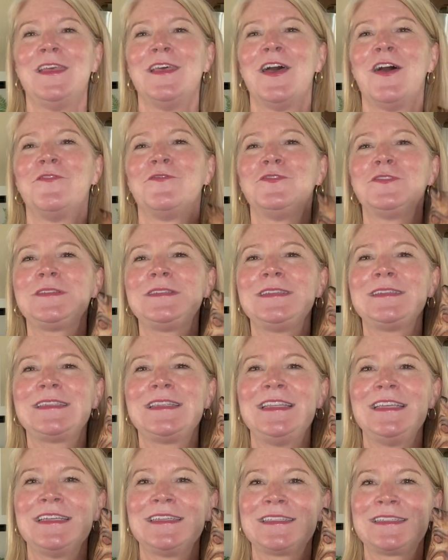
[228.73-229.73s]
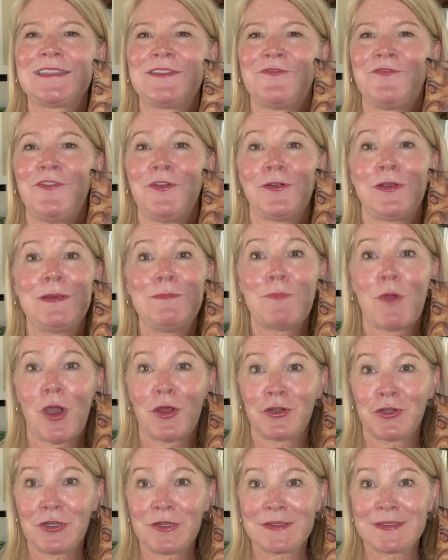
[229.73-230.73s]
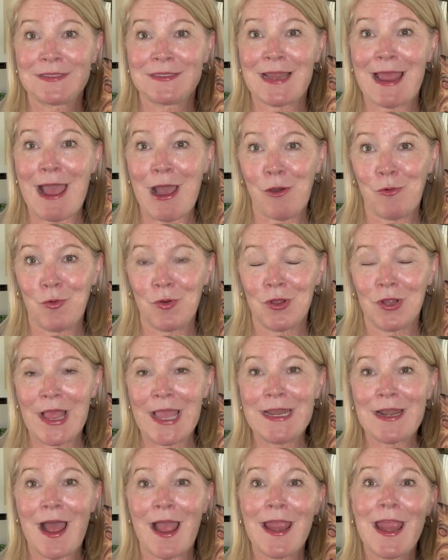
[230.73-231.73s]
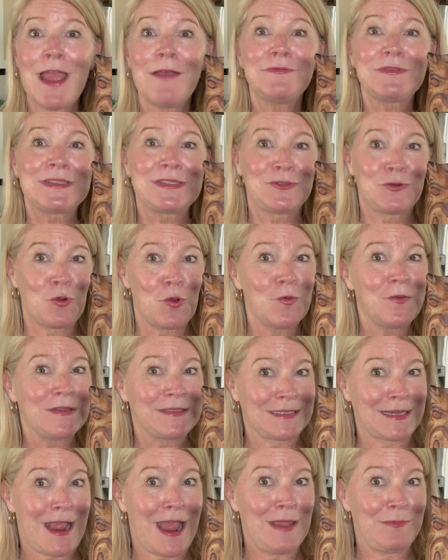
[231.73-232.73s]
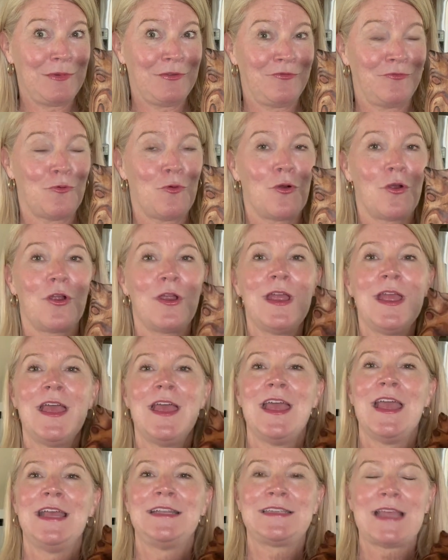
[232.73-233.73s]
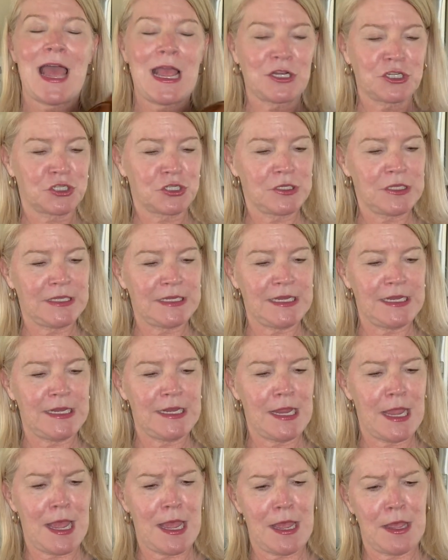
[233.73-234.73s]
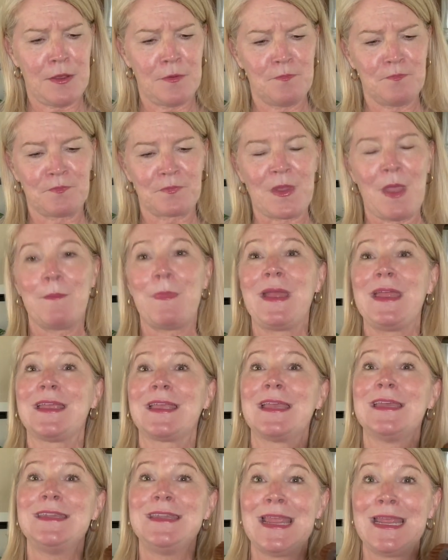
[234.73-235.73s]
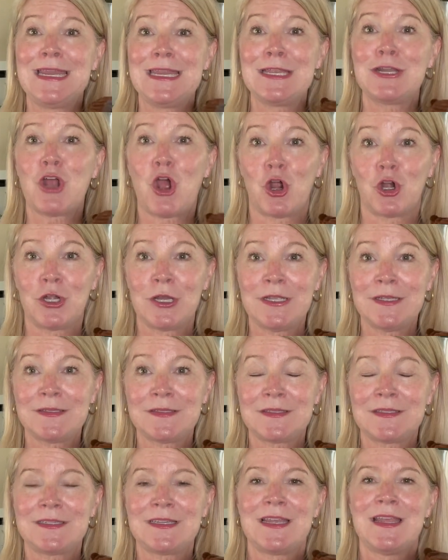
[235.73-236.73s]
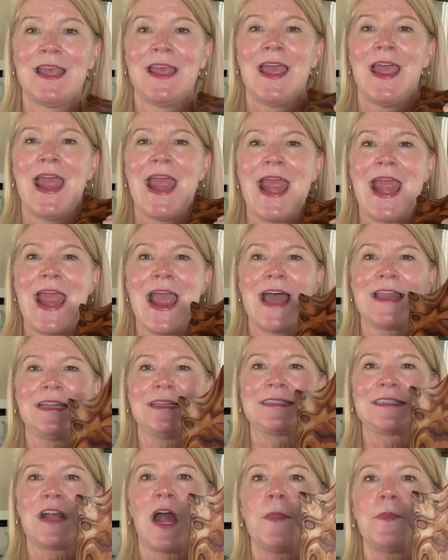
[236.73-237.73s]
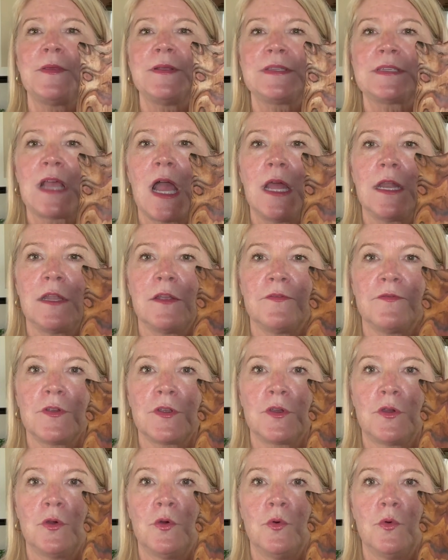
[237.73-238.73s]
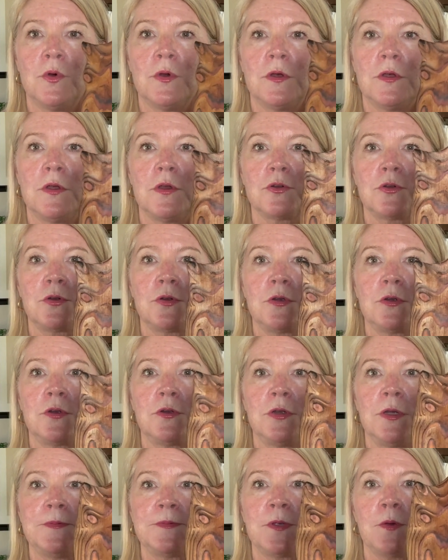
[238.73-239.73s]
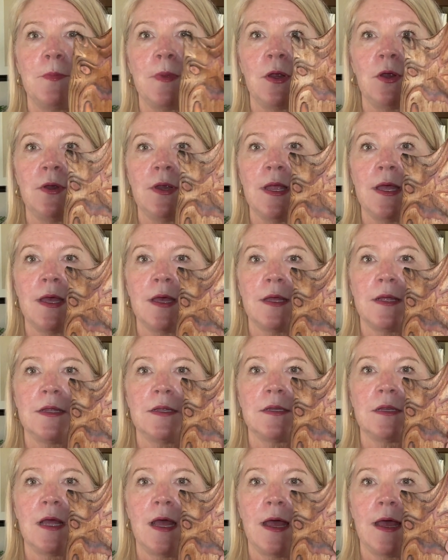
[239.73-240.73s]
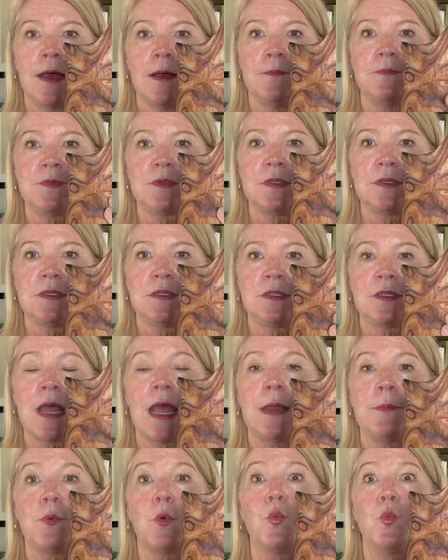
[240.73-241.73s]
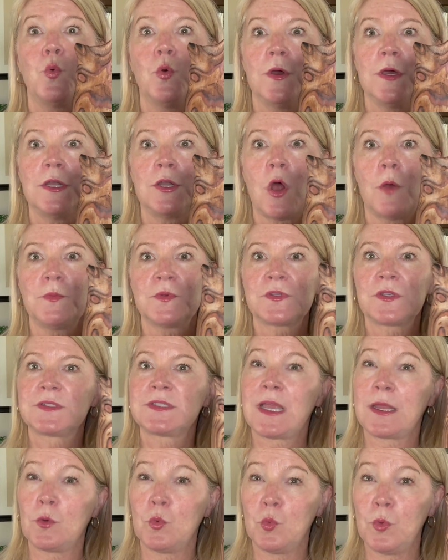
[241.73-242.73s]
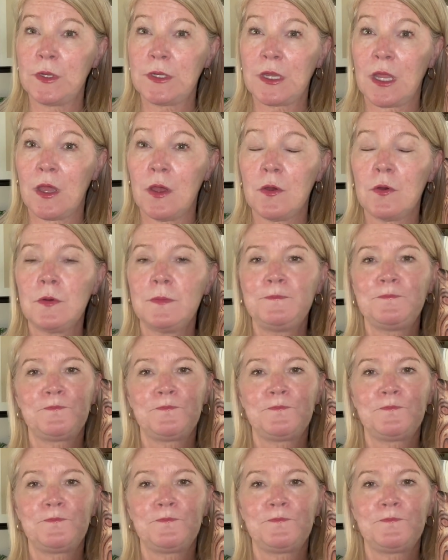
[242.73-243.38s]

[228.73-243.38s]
First is this very modernist owl, and I have sold this guy before. It's actually by a Canadian artist, and it's got this kind of cool cryptomeria type wood, almost looks like Whitgo.